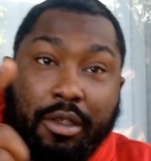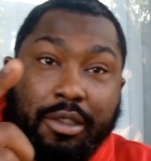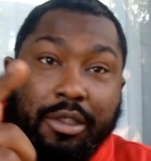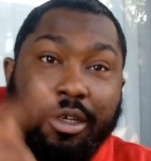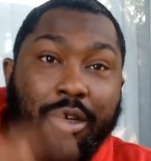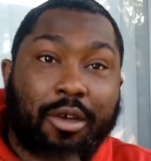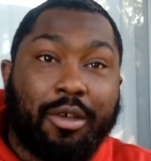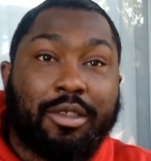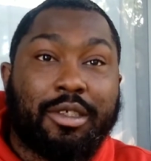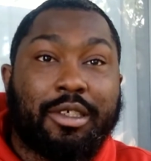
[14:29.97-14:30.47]

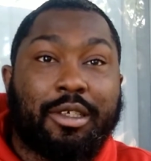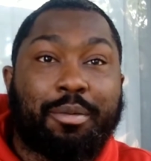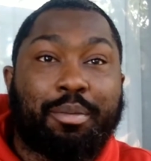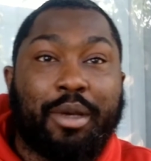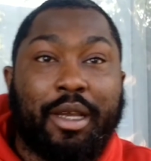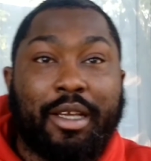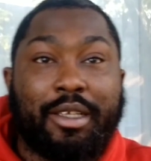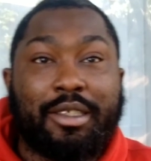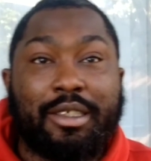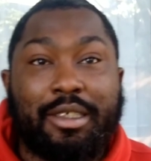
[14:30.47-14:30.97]
Turn to the
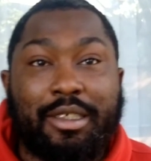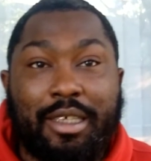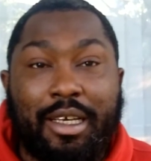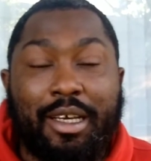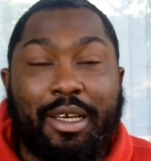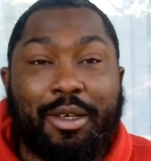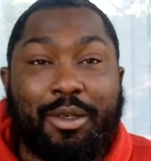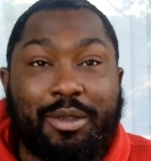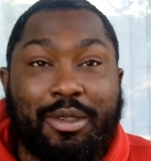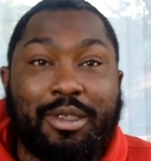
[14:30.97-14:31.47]
Paige of
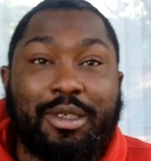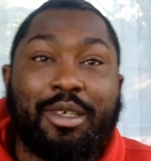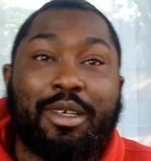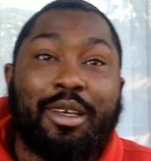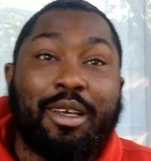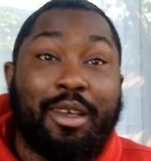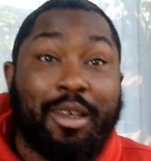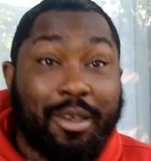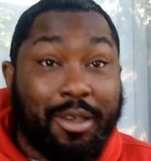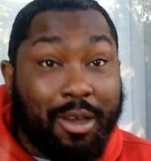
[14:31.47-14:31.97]
Stylez.
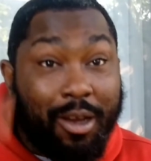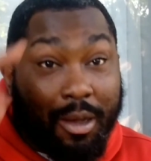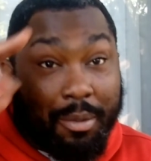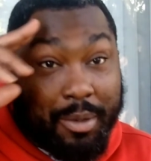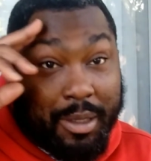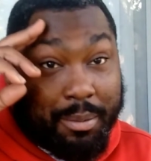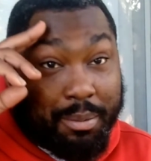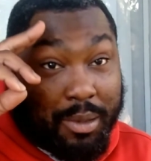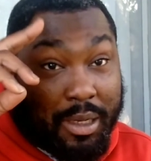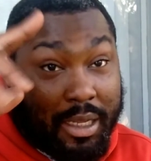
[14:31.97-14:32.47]
Y'all
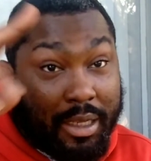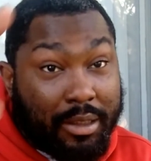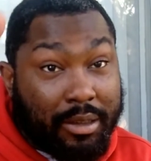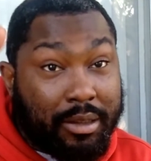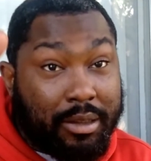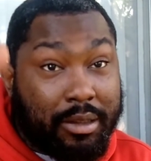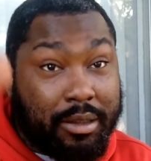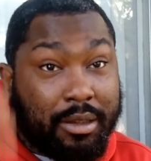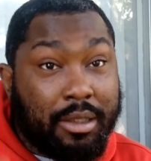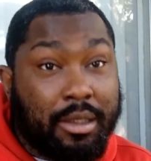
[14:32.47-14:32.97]
be
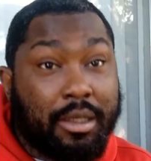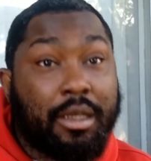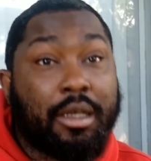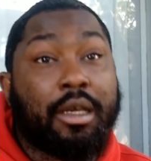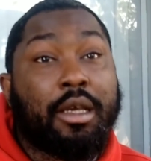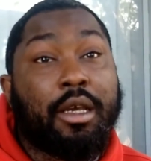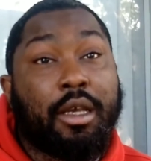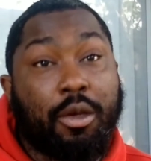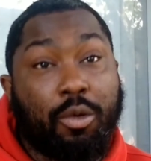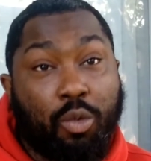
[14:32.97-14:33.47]
blessed
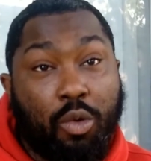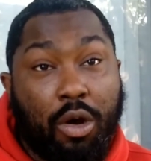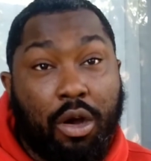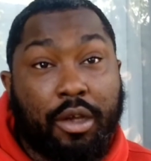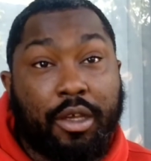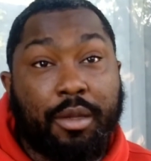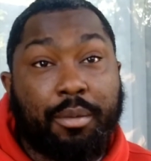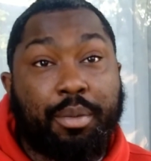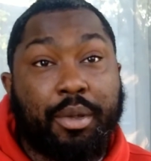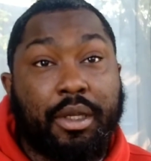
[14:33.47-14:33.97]
and walk
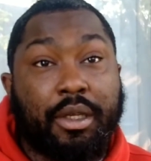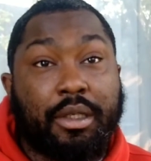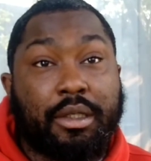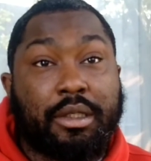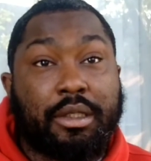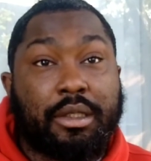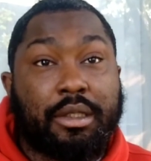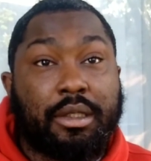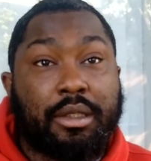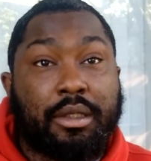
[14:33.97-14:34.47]
in peace.